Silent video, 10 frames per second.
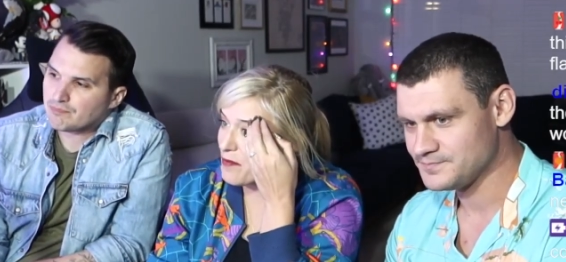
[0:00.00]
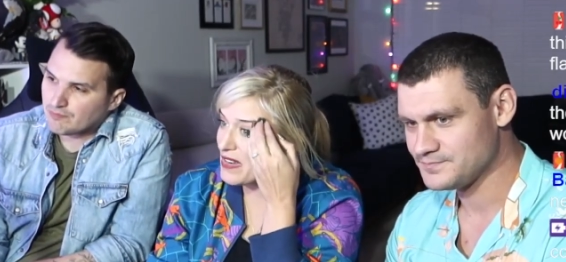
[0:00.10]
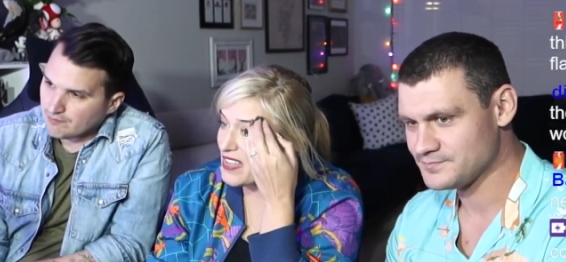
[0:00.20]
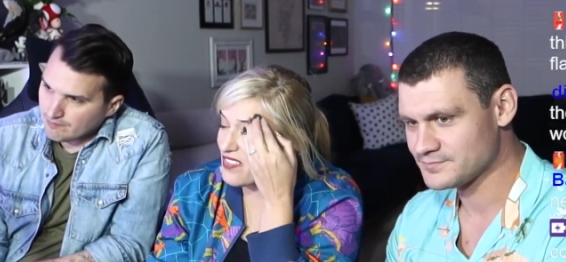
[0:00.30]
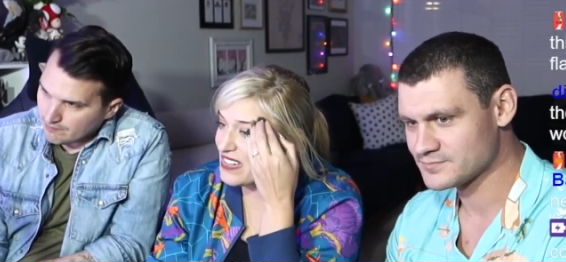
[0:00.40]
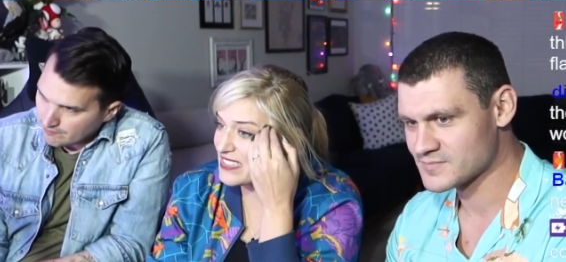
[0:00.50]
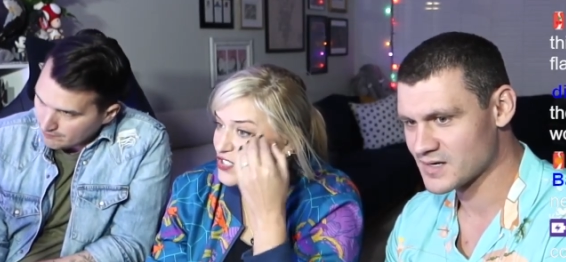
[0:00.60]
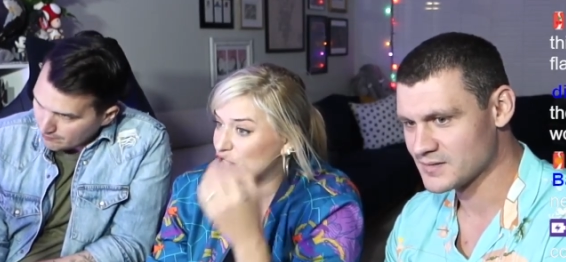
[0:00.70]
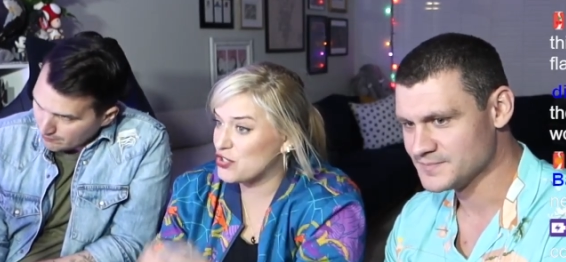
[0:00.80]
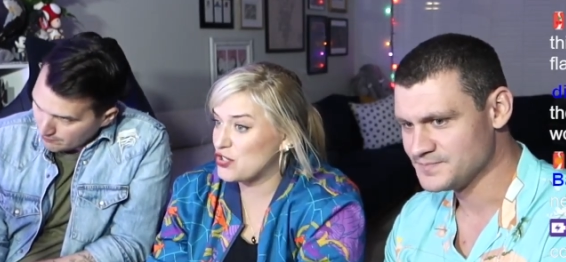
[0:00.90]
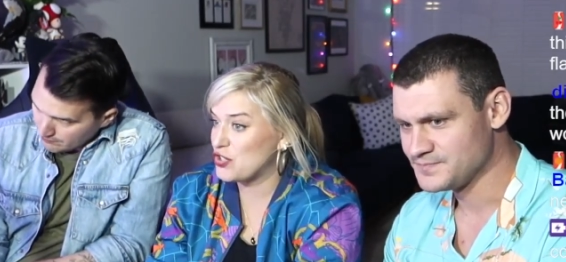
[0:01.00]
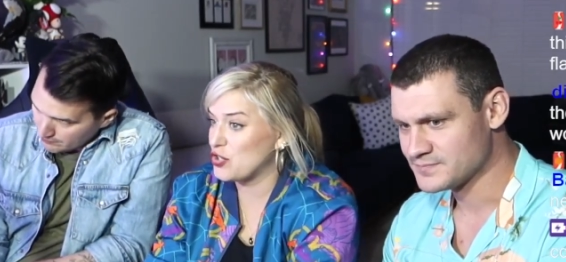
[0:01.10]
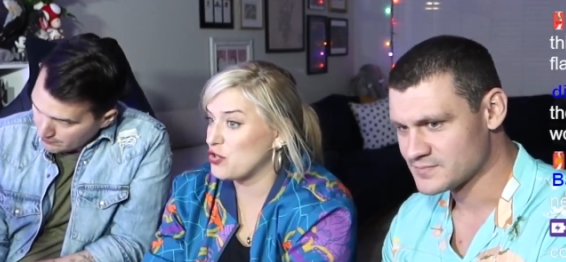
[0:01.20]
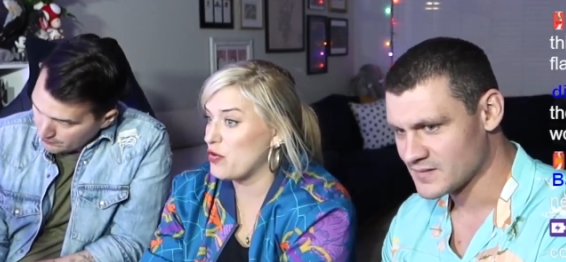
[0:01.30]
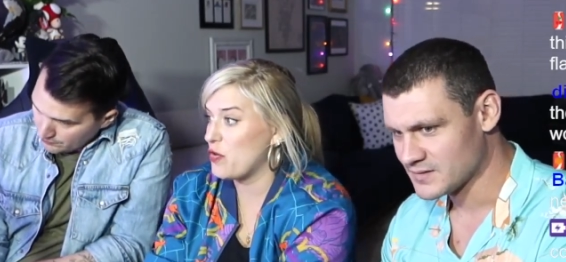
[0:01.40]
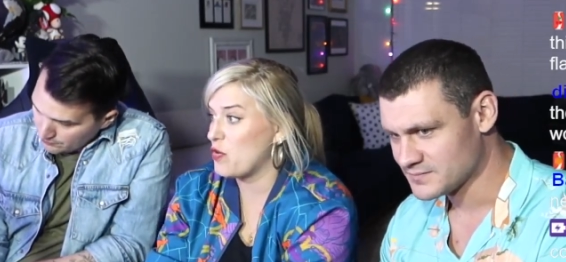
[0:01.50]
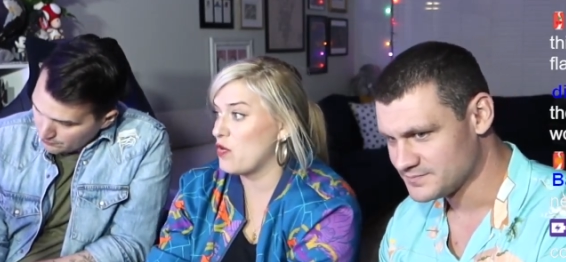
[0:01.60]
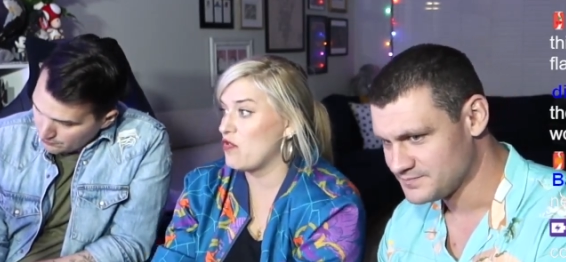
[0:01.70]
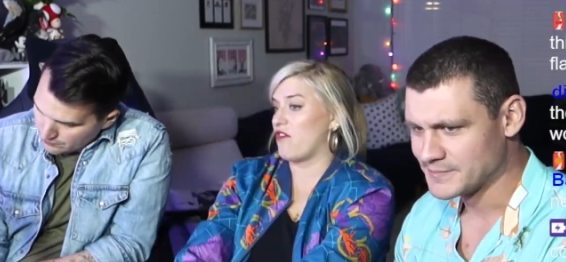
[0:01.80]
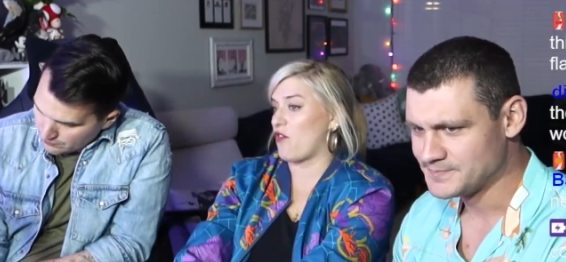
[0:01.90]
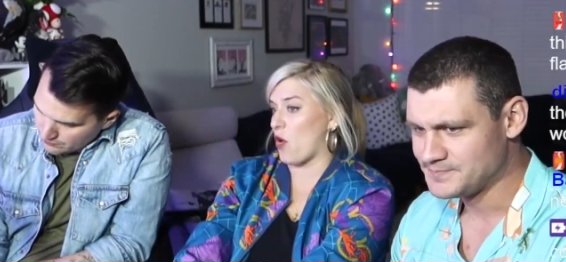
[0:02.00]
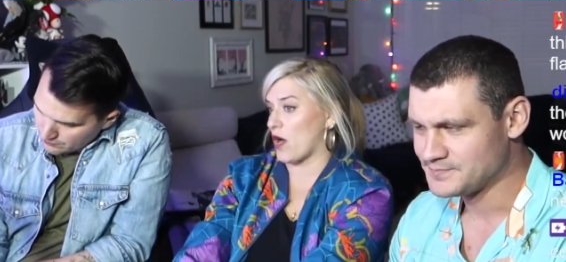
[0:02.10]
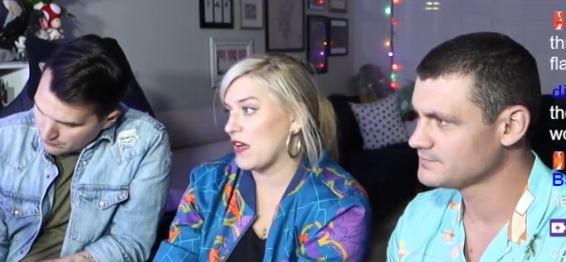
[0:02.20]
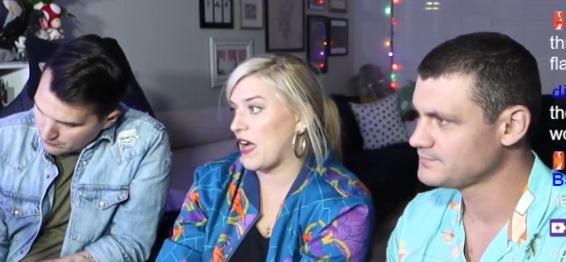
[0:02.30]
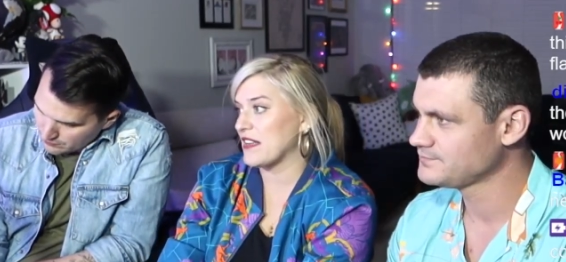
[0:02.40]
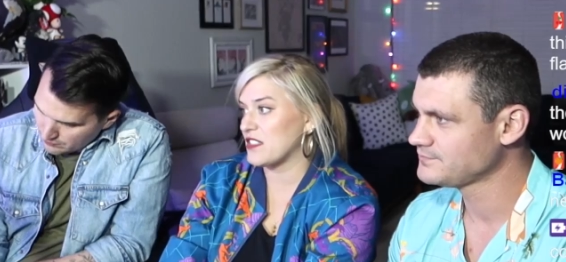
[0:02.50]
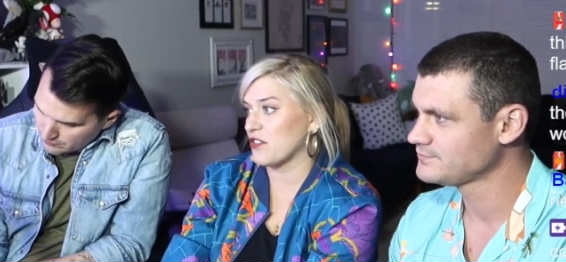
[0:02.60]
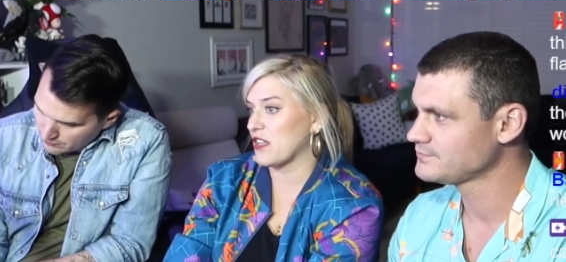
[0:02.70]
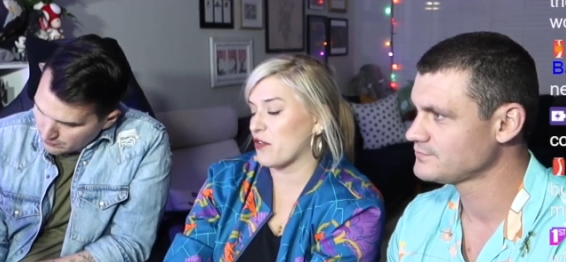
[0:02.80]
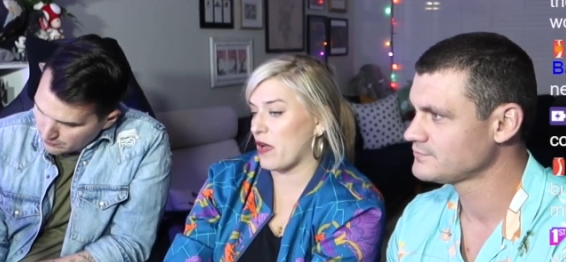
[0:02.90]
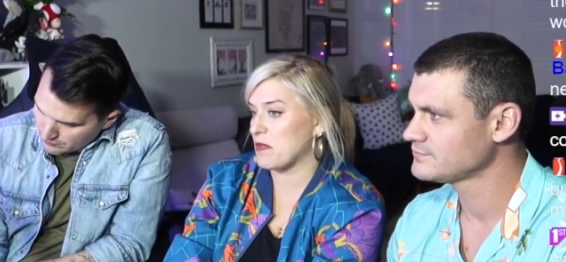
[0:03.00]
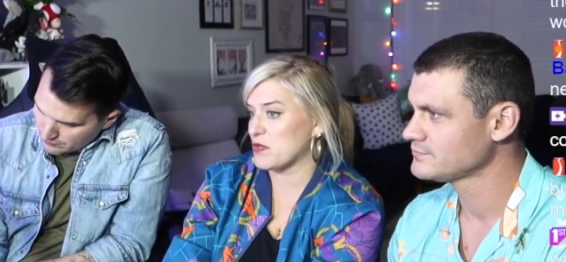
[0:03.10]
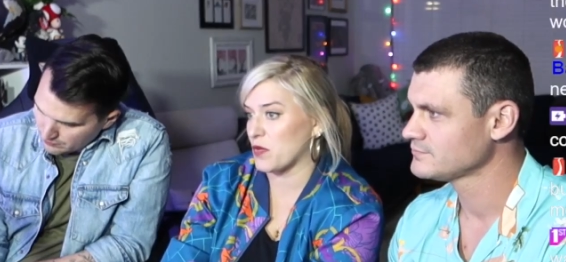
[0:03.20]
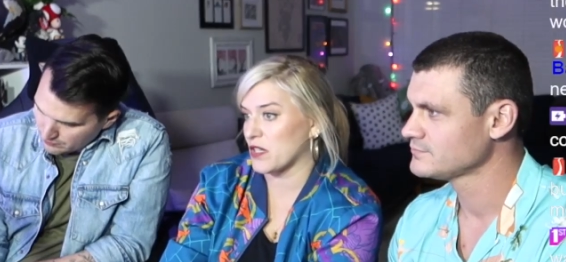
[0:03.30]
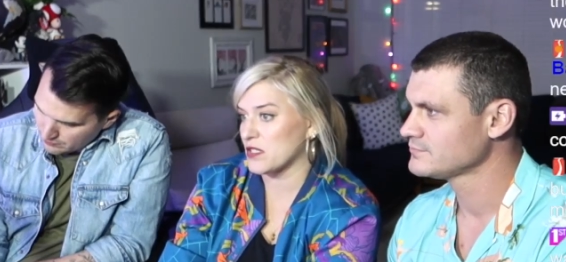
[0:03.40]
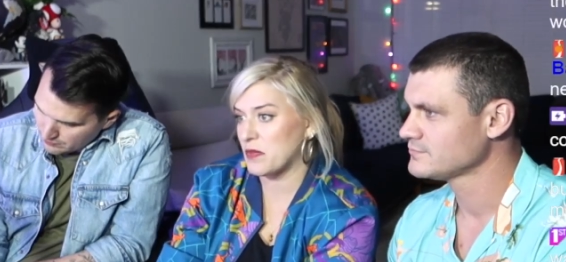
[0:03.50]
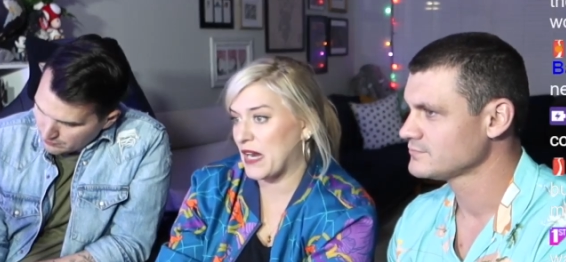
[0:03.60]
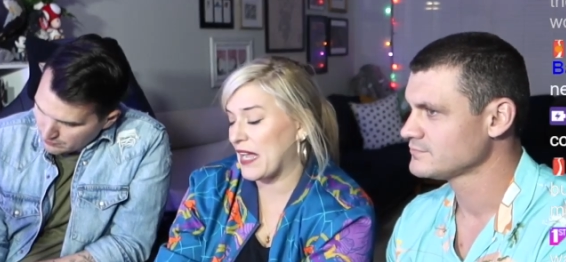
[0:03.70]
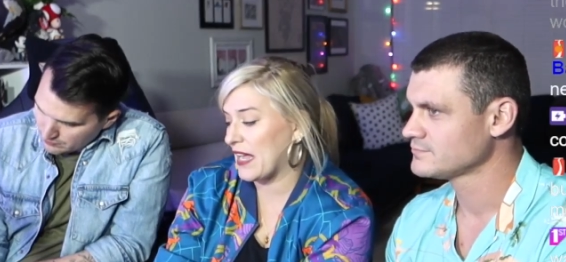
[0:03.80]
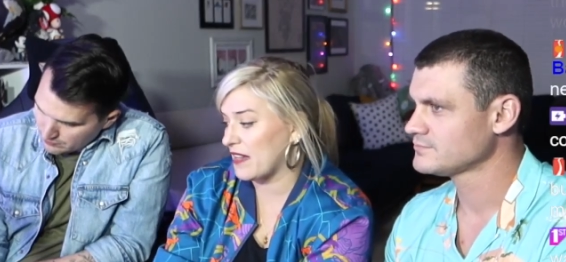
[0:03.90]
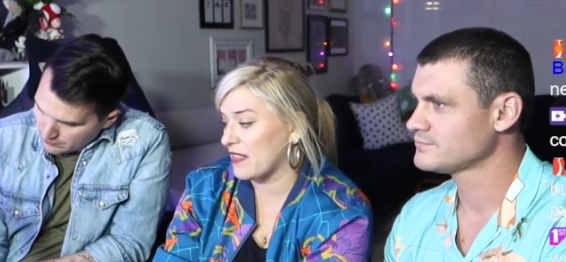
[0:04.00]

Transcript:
Speaker 1: gonna give it a two, four. I still think grape is worse, but I hated